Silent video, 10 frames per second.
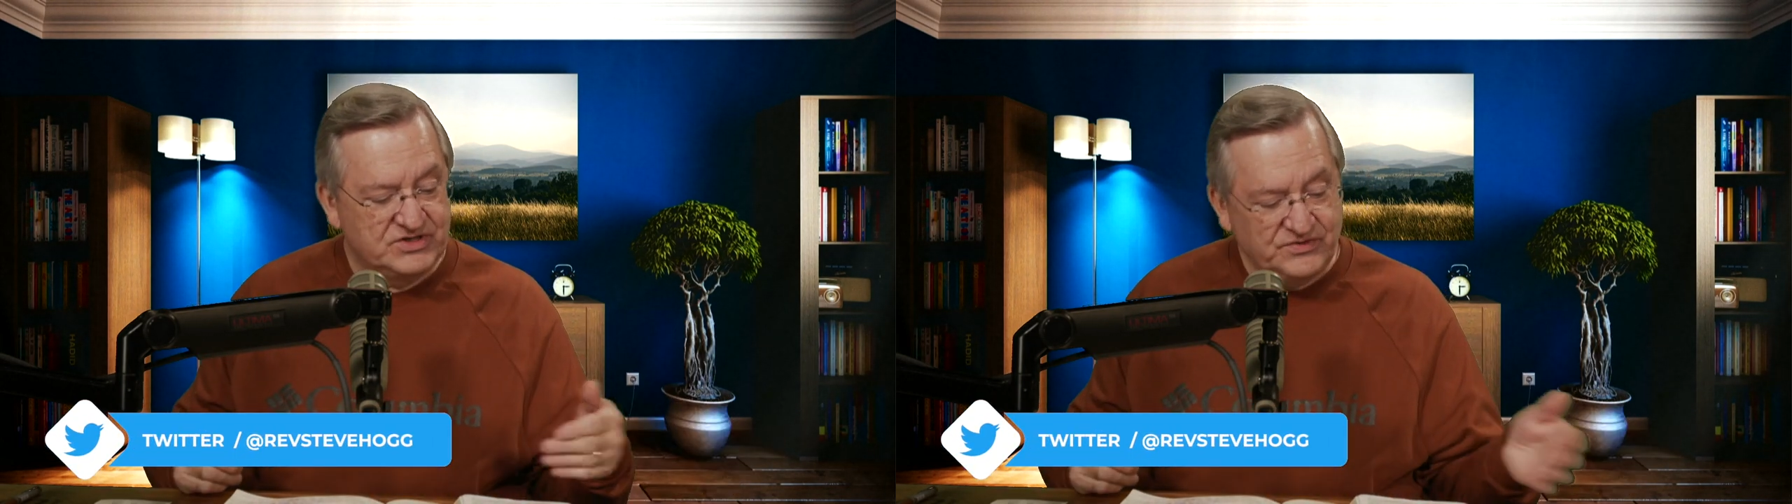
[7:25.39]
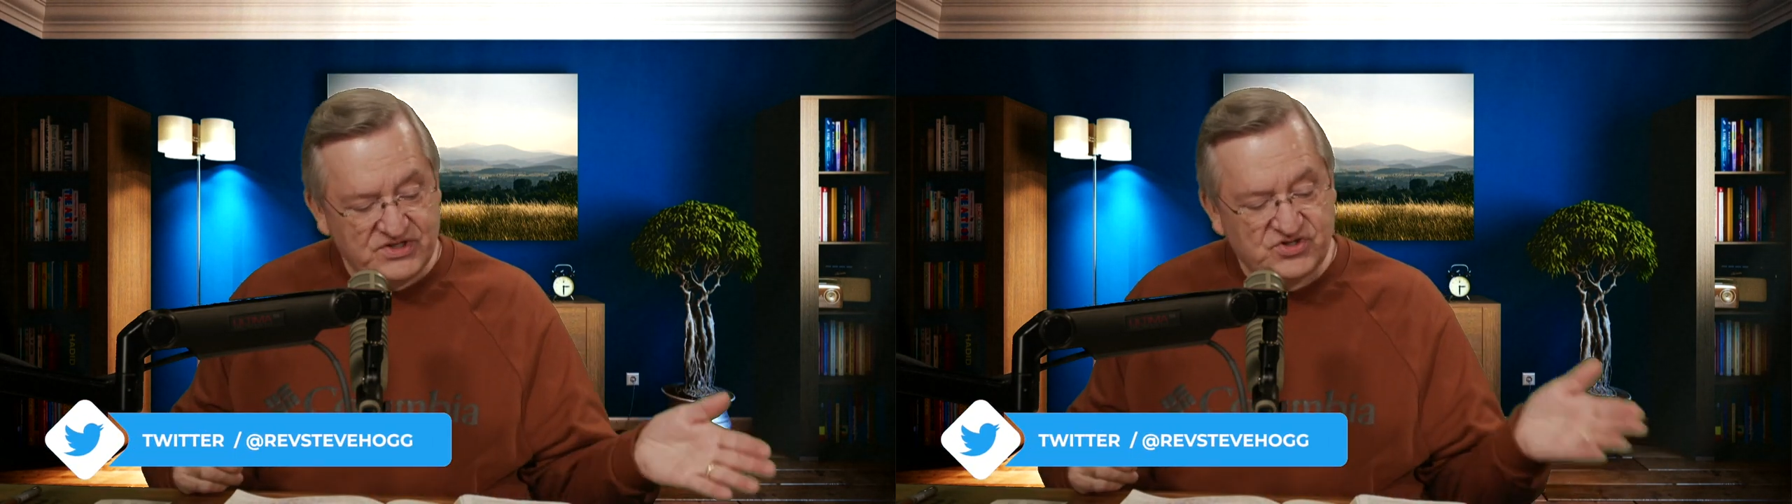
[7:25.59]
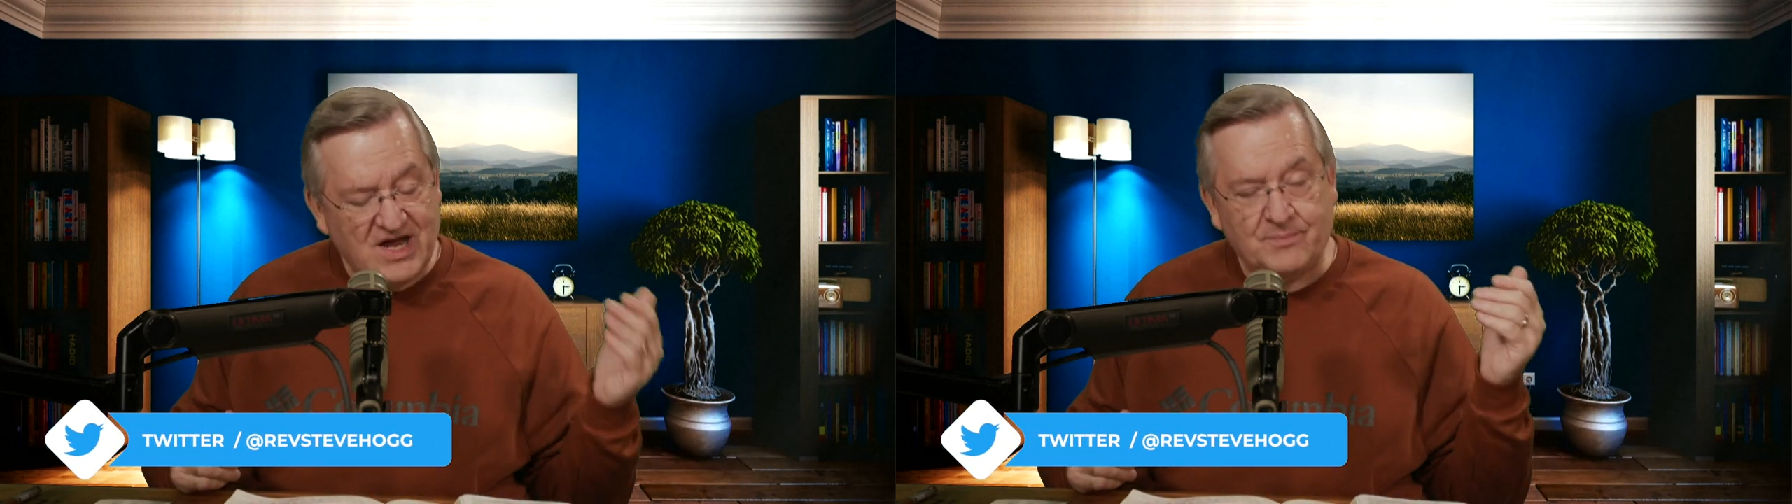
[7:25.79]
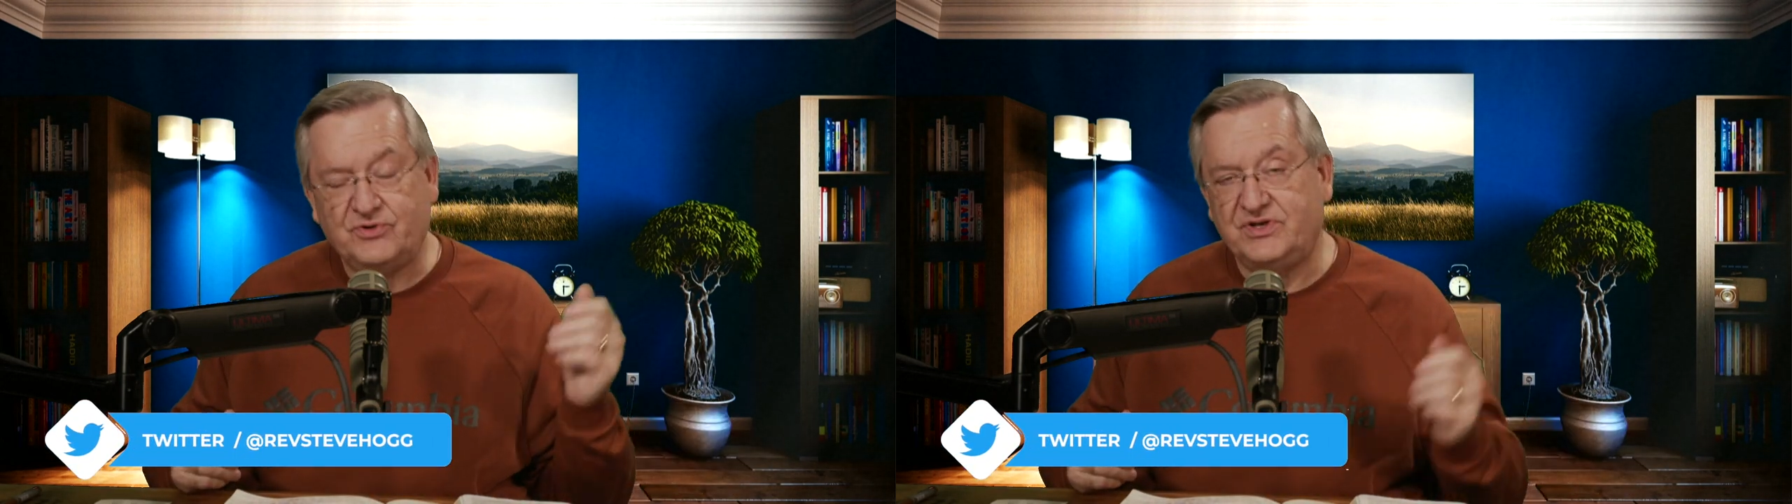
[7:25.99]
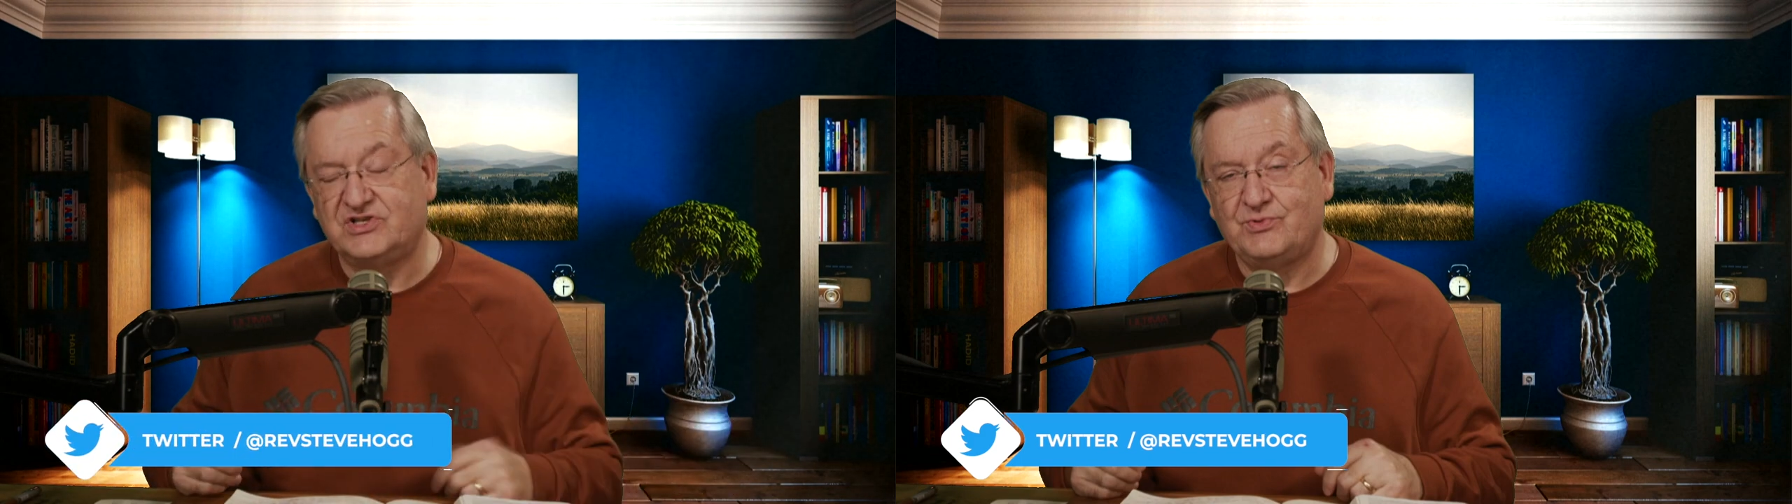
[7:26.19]
And so this
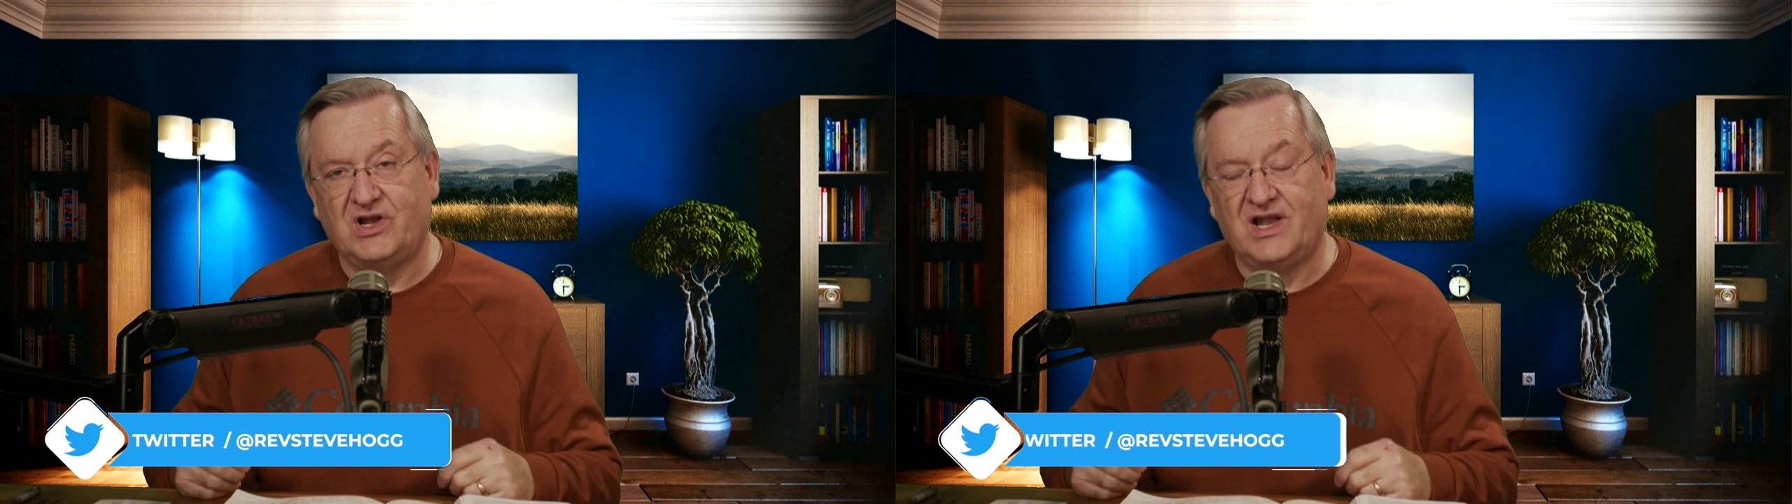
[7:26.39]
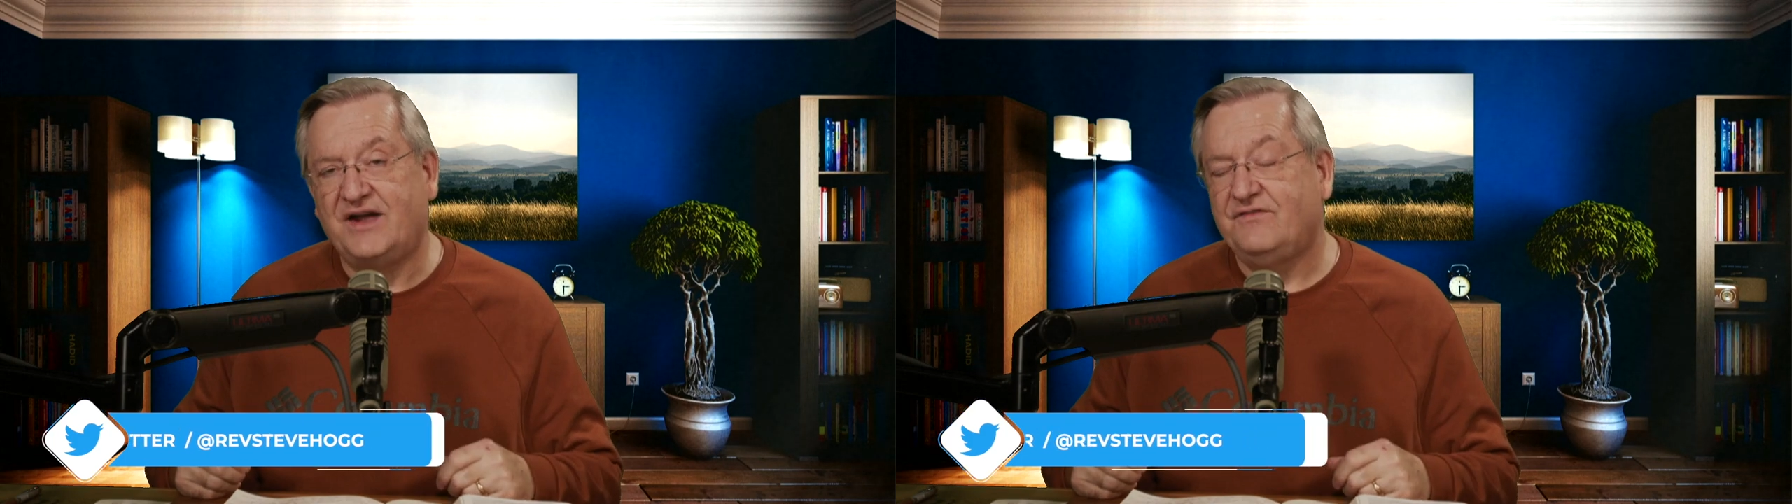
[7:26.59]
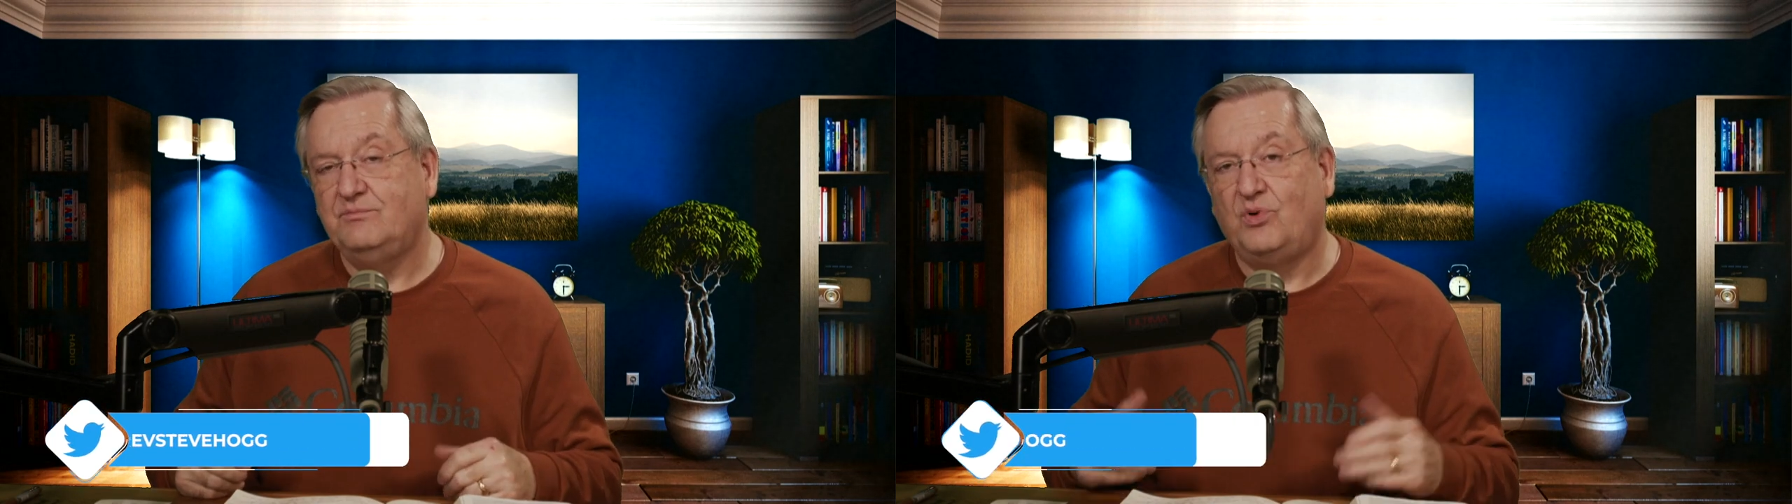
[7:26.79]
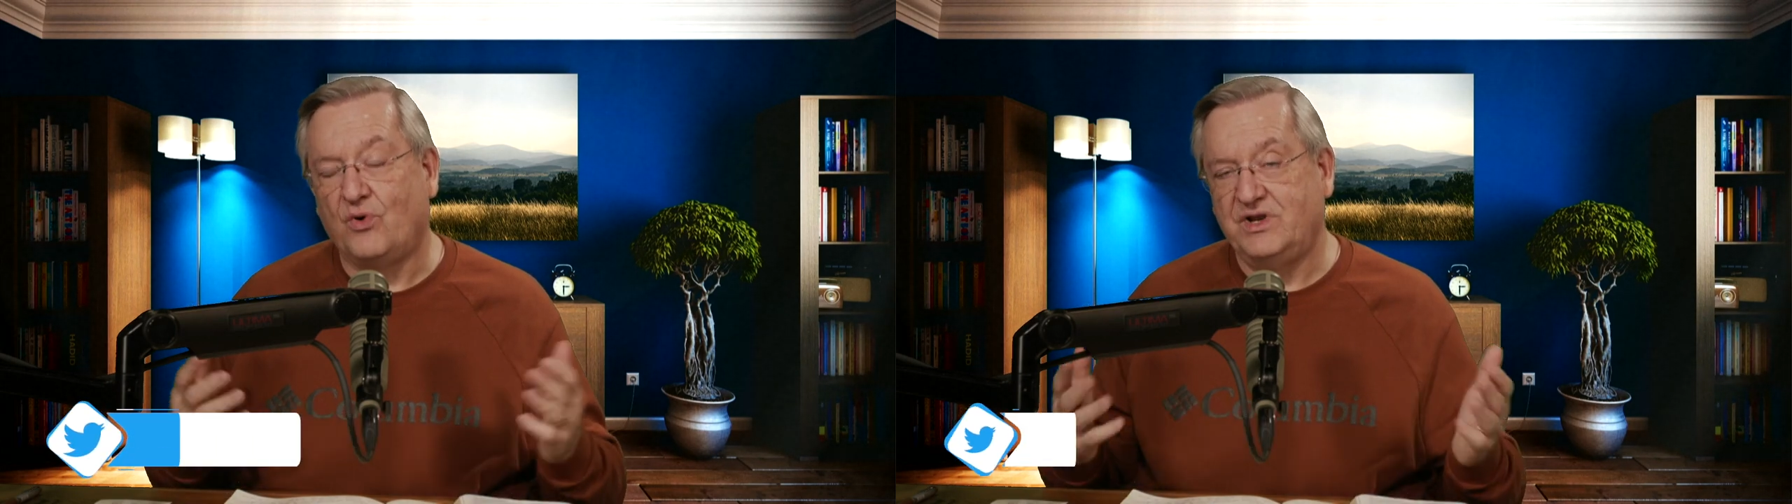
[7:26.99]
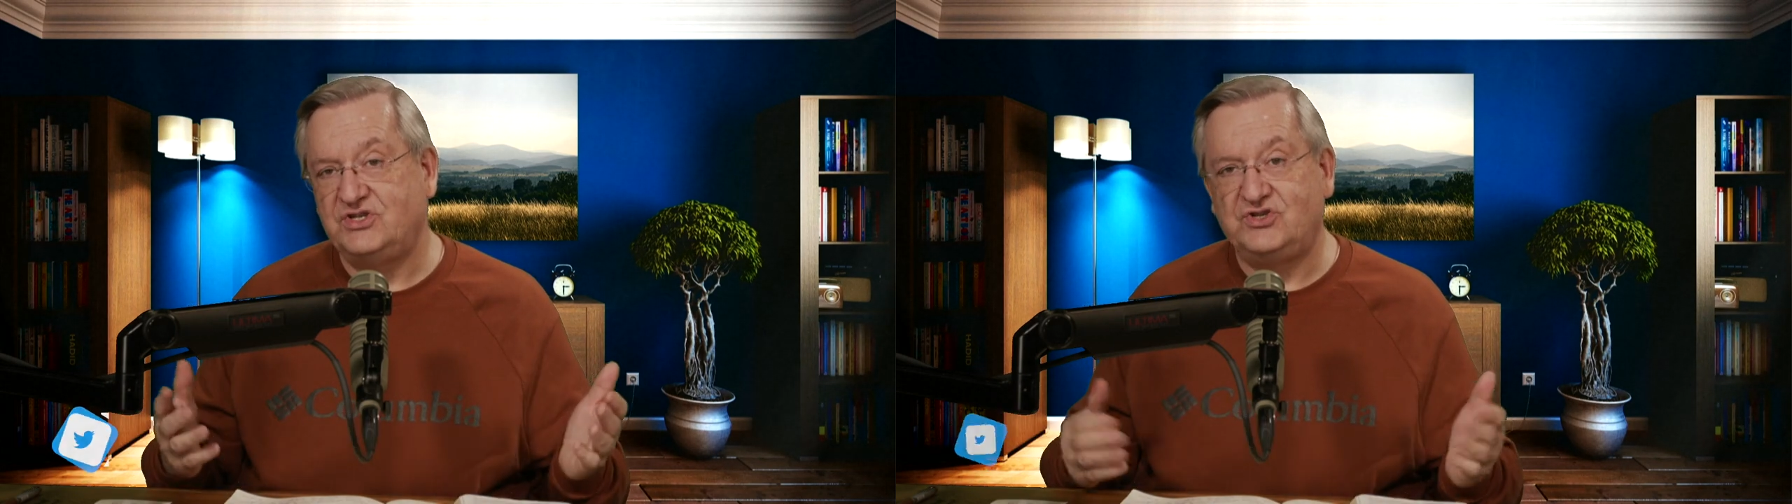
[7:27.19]
chapter deals with a lot of important